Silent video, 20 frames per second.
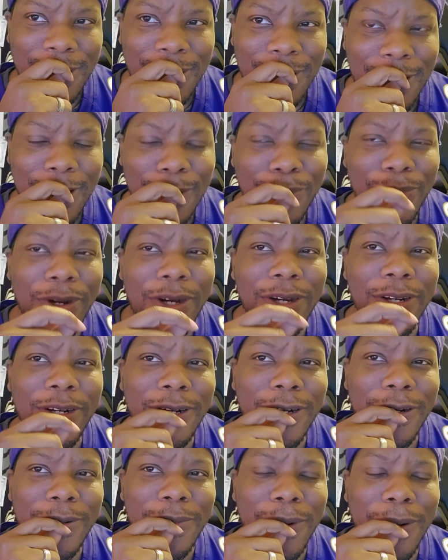He brought
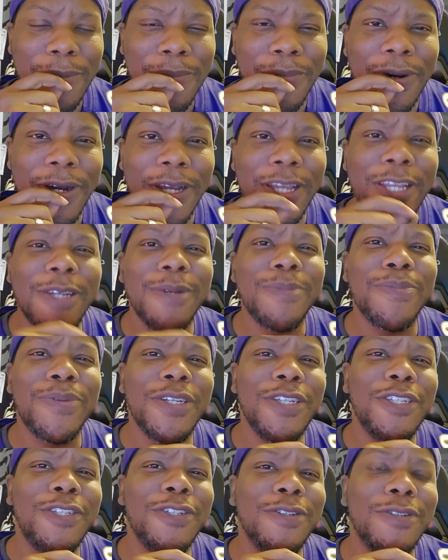up my boy
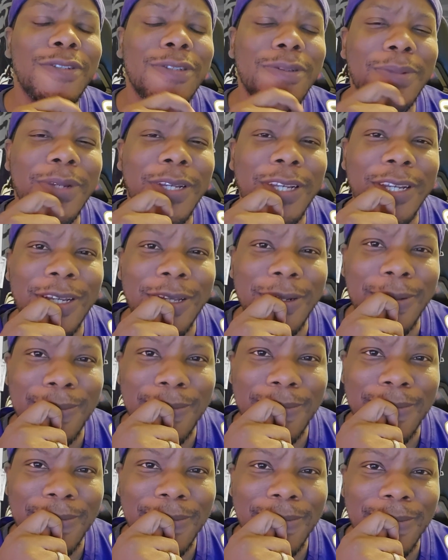MP Juice Man
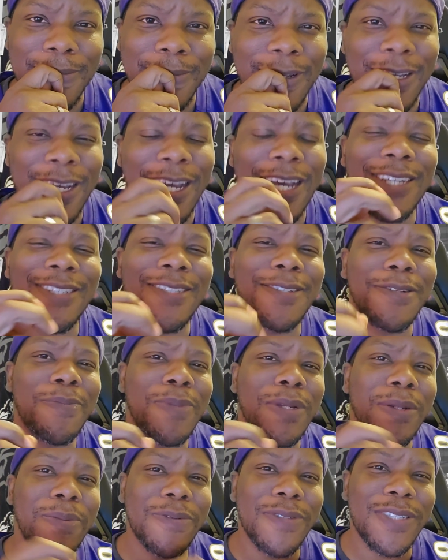and how some
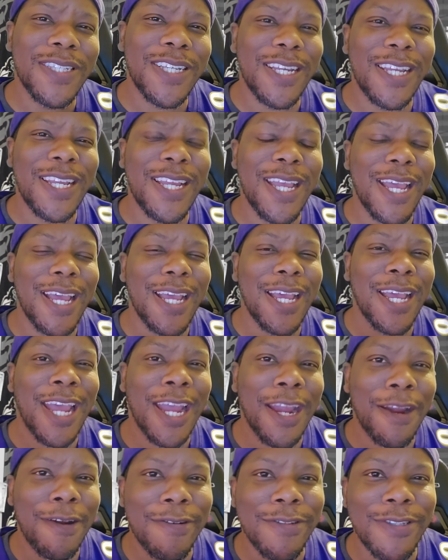people say he had
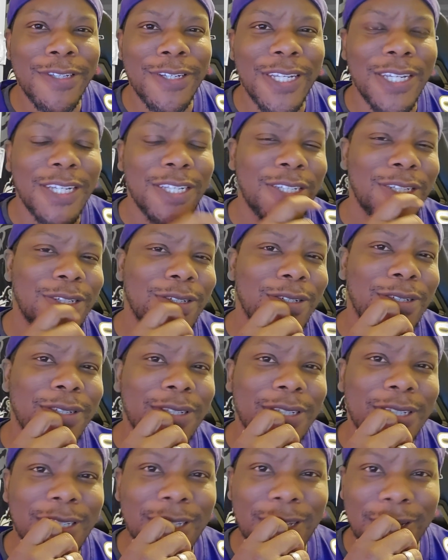character issues
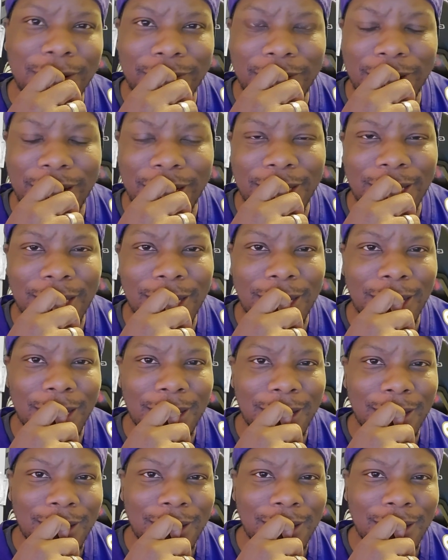and stuff like that.